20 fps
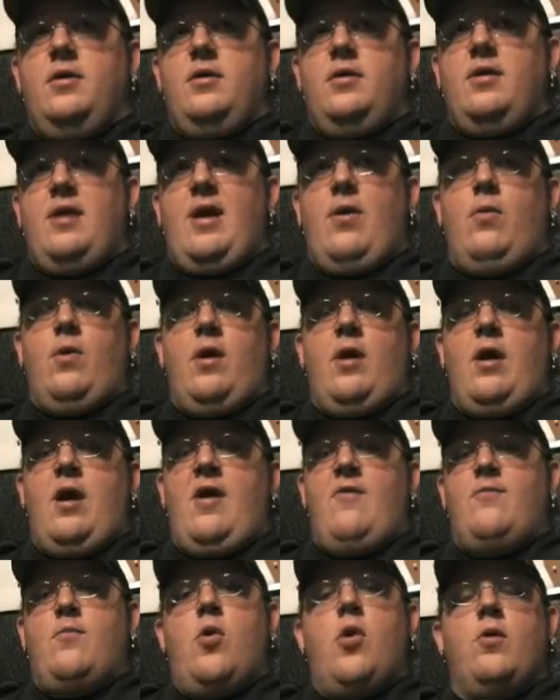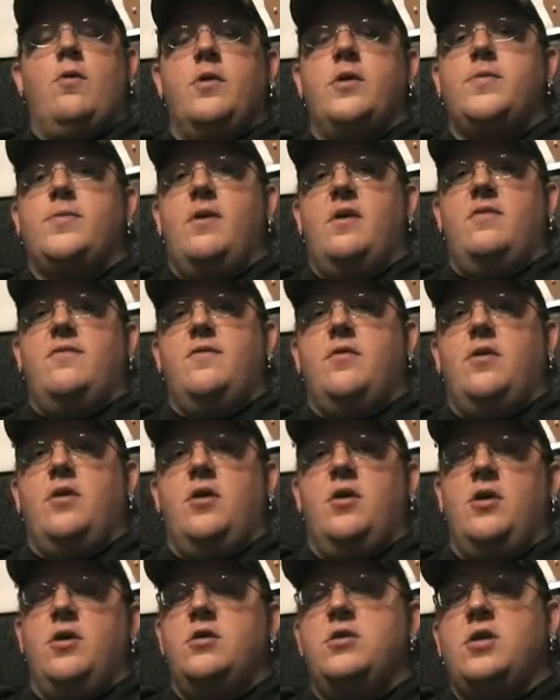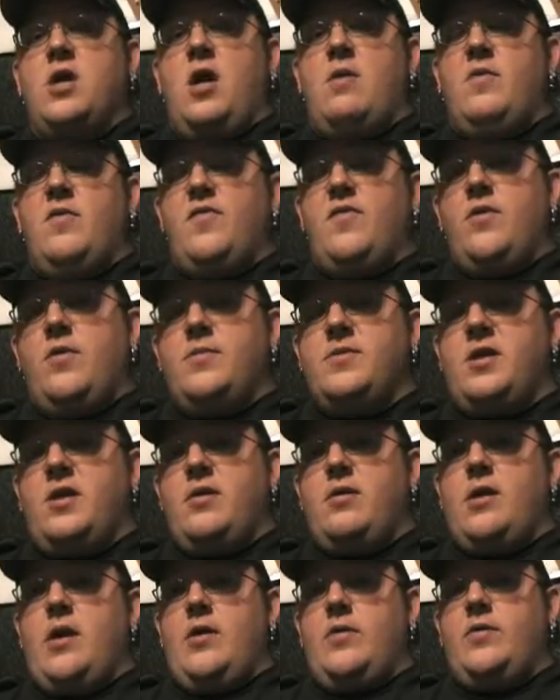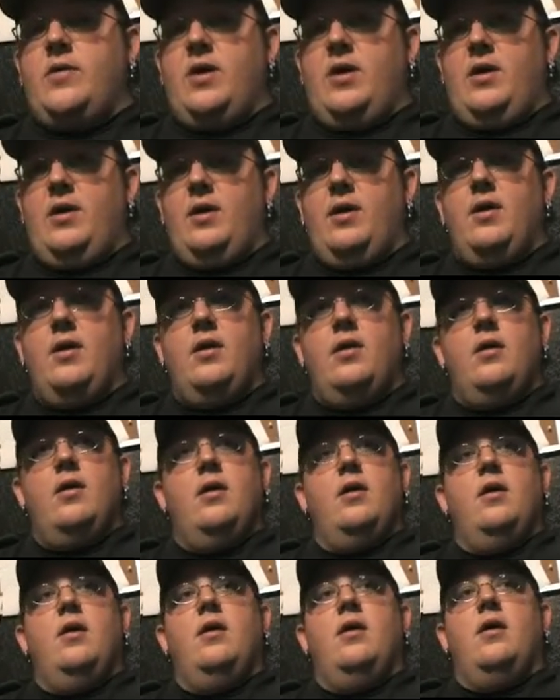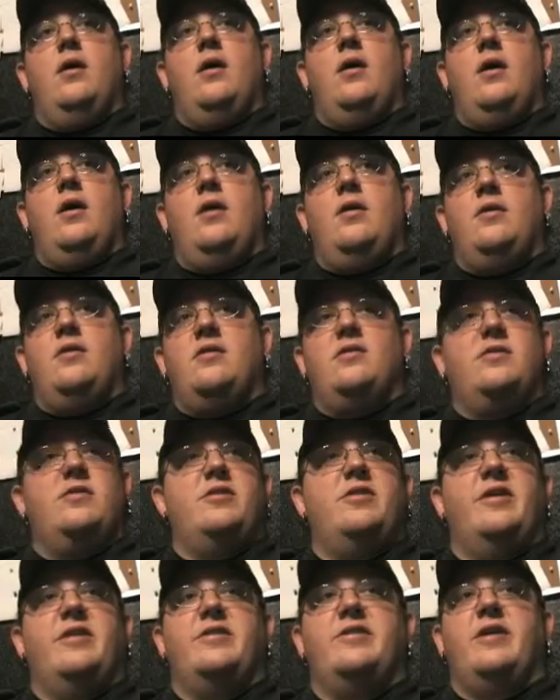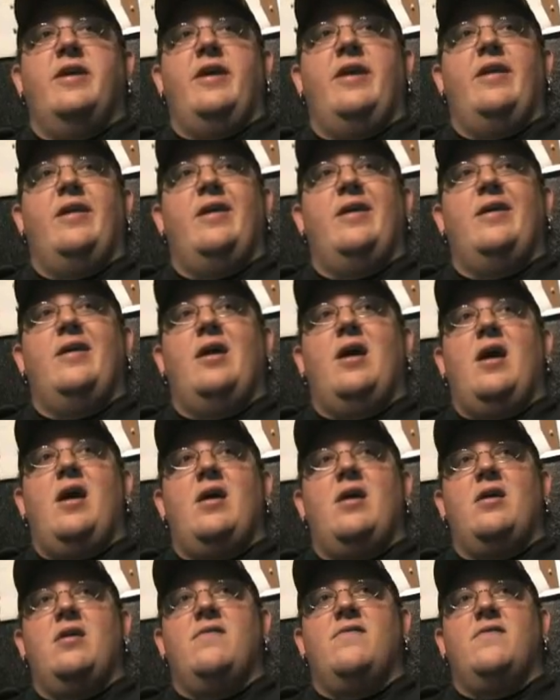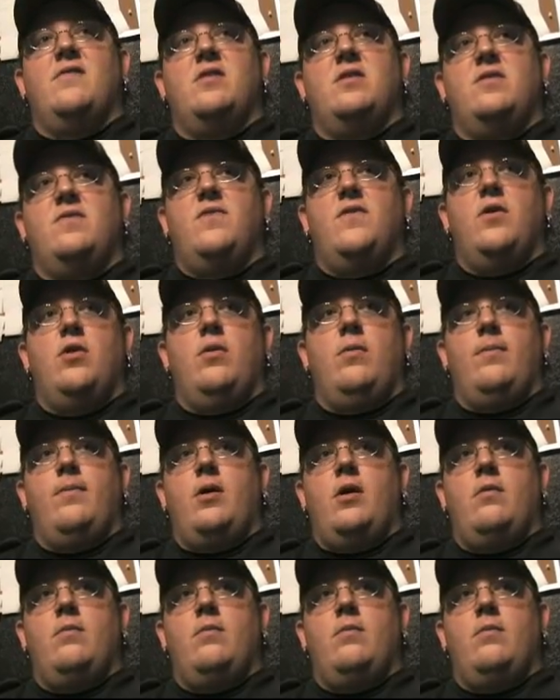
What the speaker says: that way I have more respect for the good zombie films that are out there. And this just ain't it. I give this film